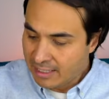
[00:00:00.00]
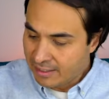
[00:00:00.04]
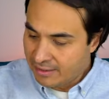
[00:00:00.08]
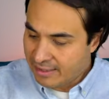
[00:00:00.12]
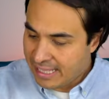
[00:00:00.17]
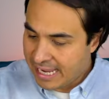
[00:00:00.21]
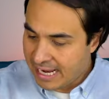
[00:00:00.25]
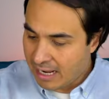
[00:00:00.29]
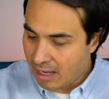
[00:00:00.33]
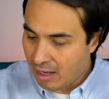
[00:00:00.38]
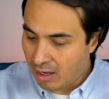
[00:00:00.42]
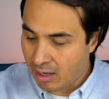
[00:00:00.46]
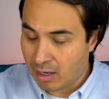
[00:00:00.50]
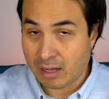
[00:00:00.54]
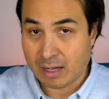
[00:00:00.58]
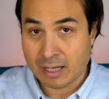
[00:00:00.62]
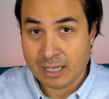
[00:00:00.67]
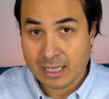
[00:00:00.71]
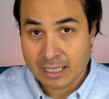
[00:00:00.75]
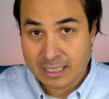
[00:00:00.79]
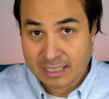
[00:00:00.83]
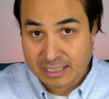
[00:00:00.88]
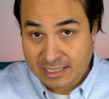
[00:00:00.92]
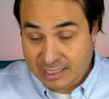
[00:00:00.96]
They are
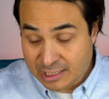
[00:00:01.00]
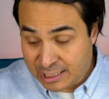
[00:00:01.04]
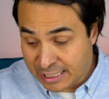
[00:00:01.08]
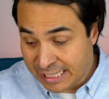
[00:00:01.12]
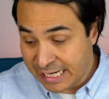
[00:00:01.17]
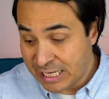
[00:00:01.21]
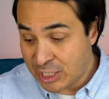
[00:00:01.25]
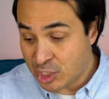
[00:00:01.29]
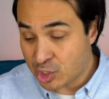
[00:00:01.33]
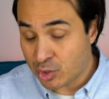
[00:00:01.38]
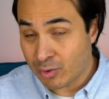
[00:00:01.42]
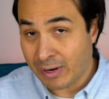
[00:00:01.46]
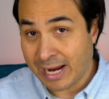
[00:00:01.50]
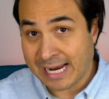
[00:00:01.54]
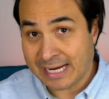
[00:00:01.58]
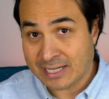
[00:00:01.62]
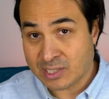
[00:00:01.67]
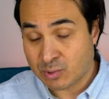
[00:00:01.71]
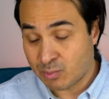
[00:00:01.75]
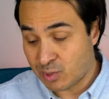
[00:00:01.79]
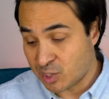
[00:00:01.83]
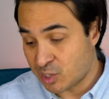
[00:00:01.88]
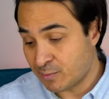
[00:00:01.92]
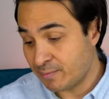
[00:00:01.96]
tea
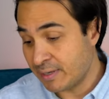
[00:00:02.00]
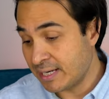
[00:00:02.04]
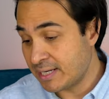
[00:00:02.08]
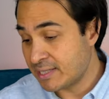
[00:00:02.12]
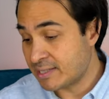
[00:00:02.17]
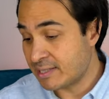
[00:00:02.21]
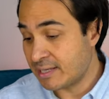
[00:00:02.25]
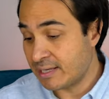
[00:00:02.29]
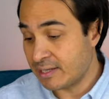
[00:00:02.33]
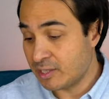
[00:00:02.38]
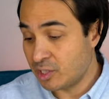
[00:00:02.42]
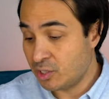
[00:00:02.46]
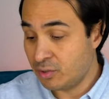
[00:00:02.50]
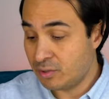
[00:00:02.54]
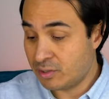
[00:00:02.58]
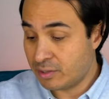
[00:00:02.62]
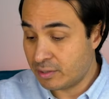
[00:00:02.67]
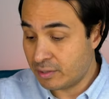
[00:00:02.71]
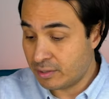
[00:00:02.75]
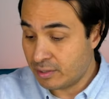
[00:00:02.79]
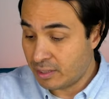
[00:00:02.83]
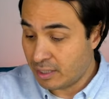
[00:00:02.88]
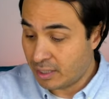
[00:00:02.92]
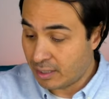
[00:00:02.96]
trays, which means that you
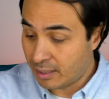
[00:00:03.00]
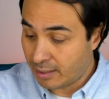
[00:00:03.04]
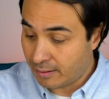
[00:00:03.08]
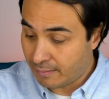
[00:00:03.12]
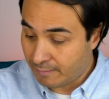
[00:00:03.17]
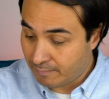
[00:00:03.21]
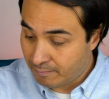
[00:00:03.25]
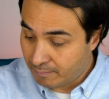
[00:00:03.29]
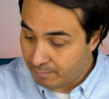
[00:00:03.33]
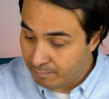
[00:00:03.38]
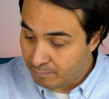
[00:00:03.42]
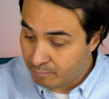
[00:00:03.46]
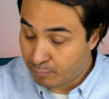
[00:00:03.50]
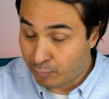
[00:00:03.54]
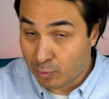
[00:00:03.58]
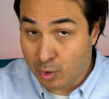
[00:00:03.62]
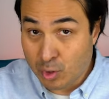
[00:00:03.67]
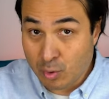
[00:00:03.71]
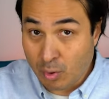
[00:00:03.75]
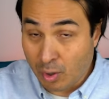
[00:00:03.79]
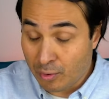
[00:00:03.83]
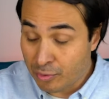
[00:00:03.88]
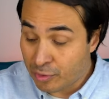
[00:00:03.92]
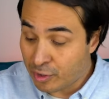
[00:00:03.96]
can
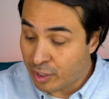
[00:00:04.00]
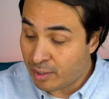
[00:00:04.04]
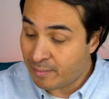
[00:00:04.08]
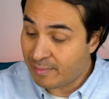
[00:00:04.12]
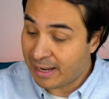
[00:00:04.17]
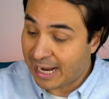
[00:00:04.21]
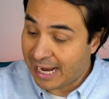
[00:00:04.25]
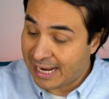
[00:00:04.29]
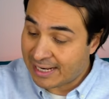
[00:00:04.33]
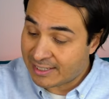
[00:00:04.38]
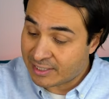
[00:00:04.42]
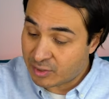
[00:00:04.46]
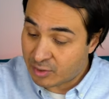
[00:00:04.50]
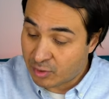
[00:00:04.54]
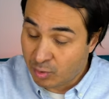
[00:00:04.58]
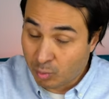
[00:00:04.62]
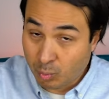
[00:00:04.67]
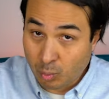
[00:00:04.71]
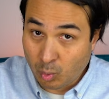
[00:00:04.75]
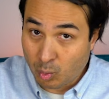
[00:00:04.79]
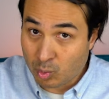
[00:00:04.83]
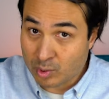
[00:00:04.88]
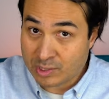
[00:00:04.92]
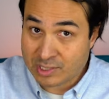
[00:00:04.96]
brew on them and the
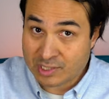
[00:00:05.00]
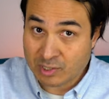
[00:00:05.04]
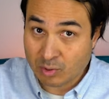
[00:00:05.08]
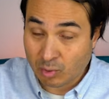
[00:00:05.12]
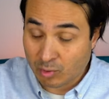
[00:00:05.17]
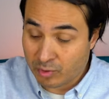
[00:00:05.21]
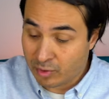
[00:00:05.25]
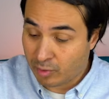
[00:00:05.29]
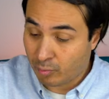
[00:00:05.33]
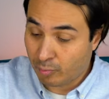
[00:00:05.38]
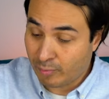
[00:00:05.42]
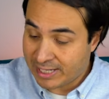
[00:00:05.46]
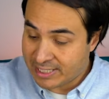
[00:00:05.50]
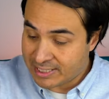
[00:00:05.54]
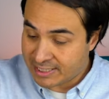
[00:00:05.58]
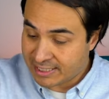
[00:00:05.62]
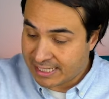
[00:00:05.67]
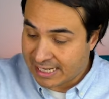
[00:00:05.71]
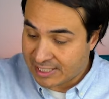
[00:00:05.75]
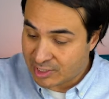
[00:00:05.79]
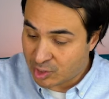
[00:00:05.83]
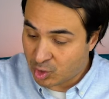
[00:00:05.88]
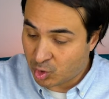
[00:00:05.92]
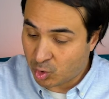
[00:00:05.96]
water or the rinse
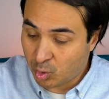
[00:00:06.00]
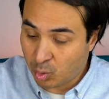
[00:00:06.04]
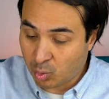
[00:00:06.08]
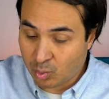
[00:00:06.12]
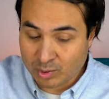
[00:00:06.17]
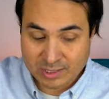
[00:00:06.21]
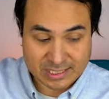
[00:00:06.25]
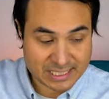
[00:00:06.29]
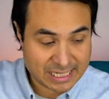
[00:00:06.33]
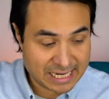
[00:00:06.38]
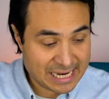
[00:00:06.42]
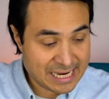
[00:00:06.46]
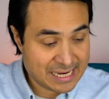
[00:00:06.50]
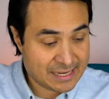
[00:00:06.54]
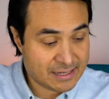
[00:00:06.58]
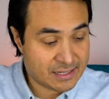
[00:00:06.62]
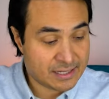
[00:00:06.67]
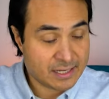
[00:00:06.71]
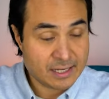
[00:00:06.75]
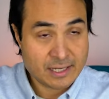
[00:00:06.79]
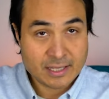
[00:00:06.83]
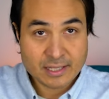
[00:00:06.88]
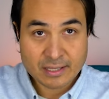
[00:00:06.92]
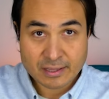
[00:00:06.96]
gets caught
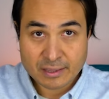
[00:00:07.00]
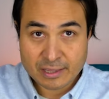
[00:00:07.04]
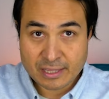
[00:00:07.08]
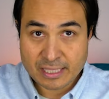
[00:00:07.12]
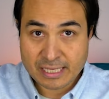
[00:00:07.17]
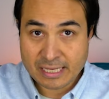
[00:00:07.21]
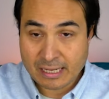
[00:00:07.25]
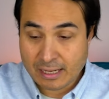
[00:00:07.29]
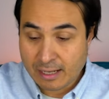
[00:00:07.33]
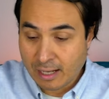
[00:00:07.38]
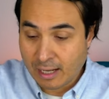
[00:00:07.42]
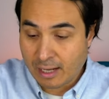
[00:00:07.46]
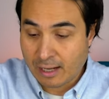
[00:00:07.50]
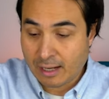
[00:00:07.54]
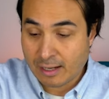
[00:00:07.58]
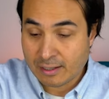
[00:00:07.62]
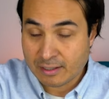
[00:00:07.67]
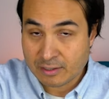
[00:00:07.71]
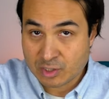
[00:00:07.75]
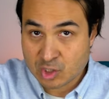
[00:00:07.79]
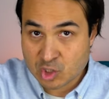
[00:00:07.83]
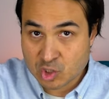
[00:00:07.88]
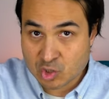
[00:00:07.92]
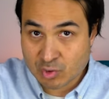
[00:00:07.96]
in the
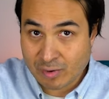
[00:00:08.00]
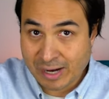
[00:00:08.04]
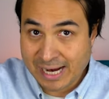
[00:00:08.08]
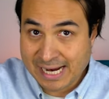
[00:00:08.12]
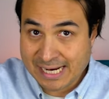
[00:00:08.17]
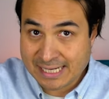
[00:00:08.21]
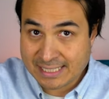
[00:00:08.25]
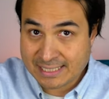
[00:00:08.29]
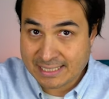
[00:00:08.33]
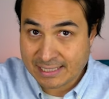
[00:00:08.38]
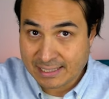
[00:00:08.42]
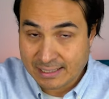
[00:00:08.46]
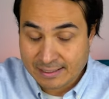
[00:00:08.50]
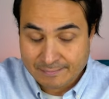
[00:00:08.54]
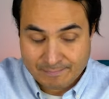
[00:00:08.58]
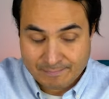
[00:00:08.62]
trays